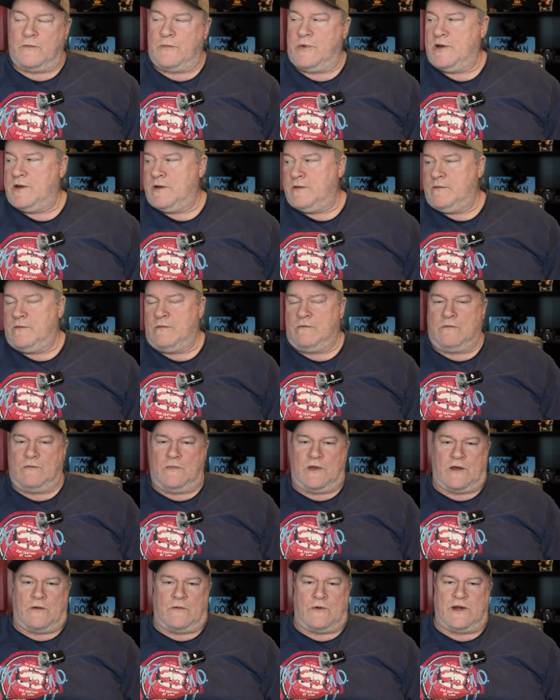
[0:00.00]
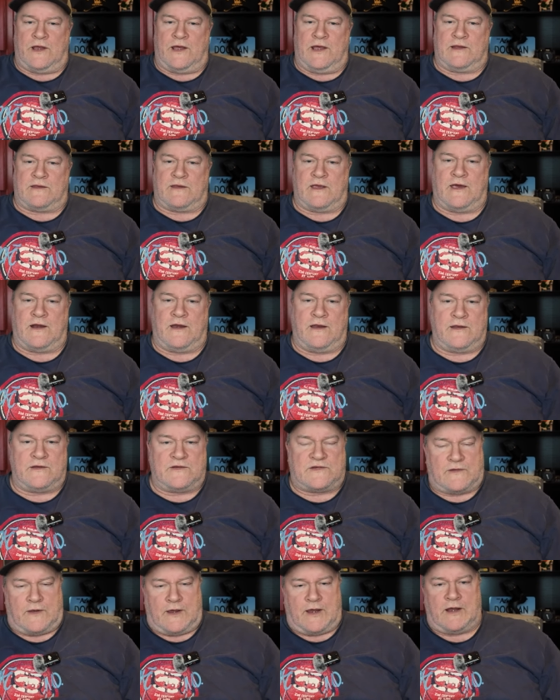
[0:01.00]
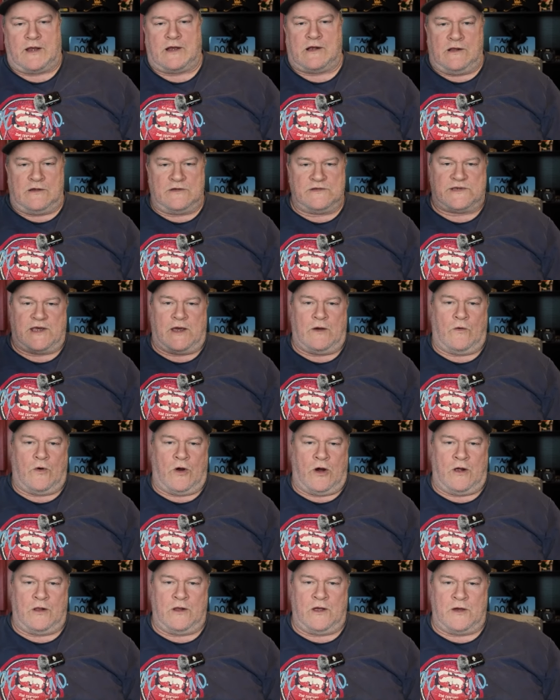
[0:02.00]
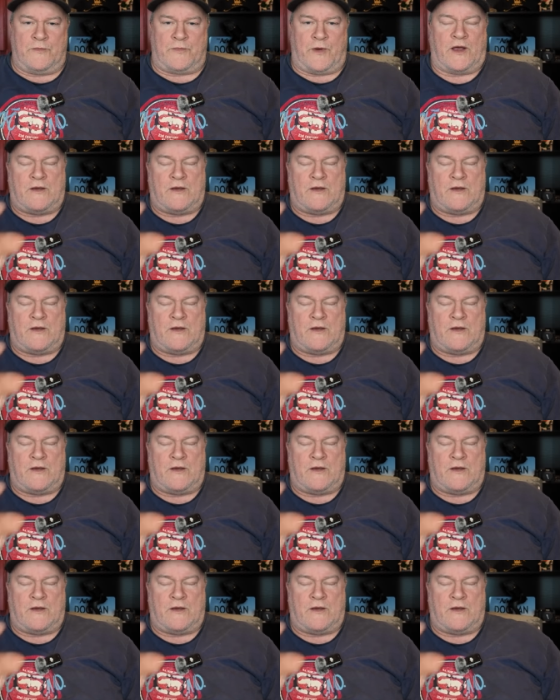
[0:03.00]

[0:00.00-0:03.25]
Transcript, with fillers: but I want to get that in so I can close that wall up.